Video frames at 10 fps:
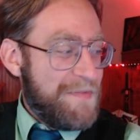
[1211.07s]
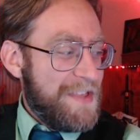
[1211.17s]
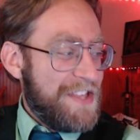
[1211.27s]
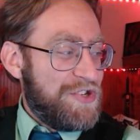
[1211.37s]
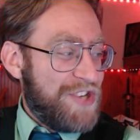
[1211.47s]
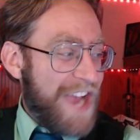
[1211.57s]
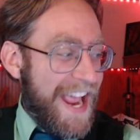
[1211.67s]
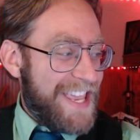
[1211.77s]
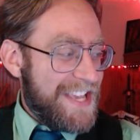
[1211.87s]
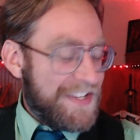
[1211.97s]
to be the
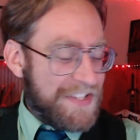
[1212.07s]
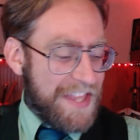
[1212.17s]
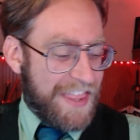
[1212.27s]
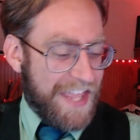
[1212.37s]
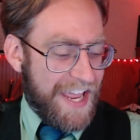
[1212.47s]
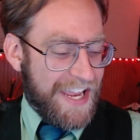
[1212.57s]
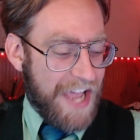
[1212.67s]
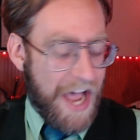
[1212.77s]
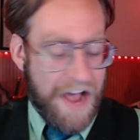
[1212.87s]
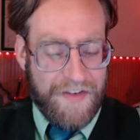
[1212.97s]
jankiest thing
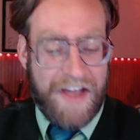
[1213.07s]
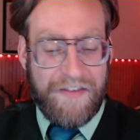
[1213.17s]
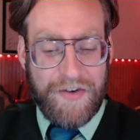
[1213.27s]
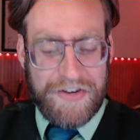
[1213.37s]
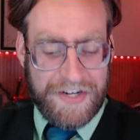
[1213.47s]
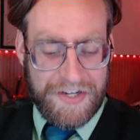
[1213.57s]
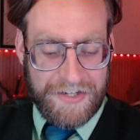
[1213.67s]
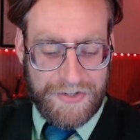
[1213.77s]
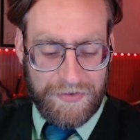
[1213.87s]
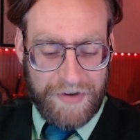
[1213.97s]
I've ever done on
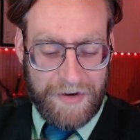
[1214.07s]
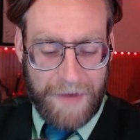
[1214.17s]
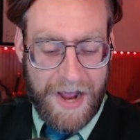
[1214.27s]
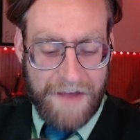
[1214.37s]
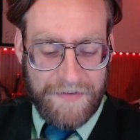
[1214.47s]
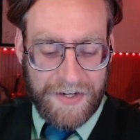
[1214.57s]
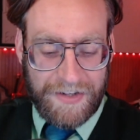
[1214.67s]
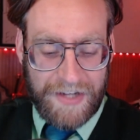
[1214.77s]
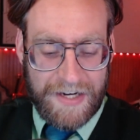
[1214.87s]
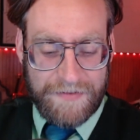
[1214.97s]
stream. I've done a
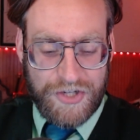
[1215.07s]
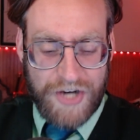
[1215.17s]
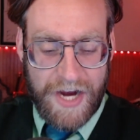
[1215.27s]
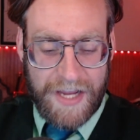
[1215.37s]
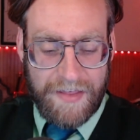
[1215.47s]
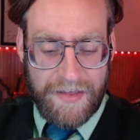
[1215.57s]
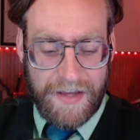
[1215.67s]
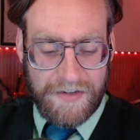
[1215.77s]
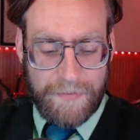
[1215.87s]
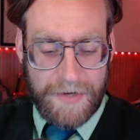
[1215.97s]
lot of janky
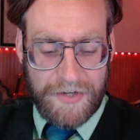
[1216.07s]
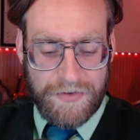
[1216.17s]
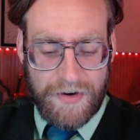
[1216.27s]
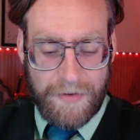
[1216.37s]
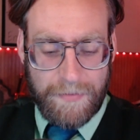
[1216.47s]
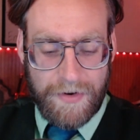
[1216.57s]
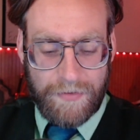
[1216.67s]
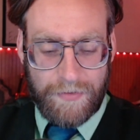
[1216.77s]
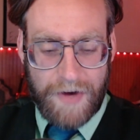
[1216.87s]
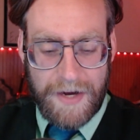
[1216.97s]
things on my stream,
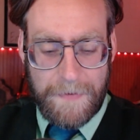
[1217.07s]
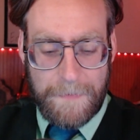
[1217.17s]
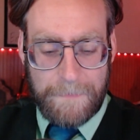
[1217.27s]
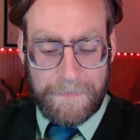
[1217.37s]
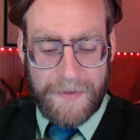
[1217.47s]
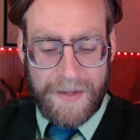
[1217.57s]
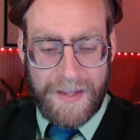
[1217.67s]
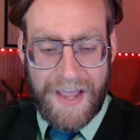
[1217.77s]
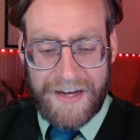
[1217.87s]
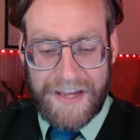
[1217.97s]
right?
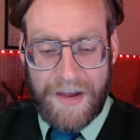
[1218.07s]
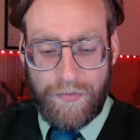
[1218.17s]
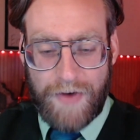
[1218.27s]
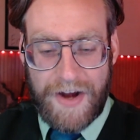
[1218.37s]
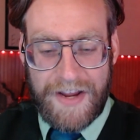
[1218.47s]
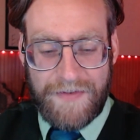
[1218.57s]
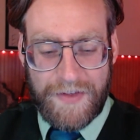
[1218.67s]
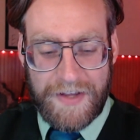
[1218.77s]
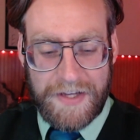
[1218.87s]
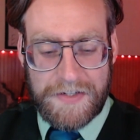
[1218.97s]
And get ready for
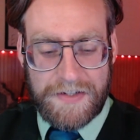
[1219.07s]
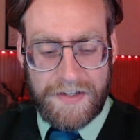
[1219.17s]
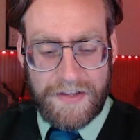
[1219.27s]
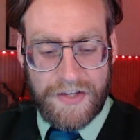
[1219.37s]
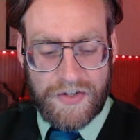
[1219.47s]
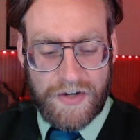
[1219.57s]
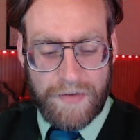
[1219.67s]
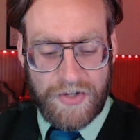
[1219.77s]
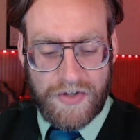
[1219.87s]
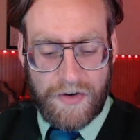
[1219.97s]
this. This is going to
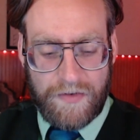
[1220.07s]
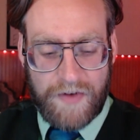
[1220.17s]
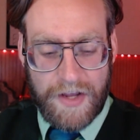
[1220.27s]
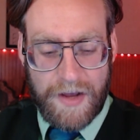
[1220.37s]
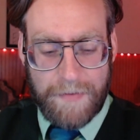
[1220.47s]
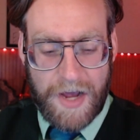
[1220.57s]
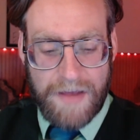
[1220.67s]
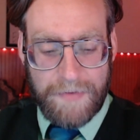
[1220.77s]
be so funny. I'm I am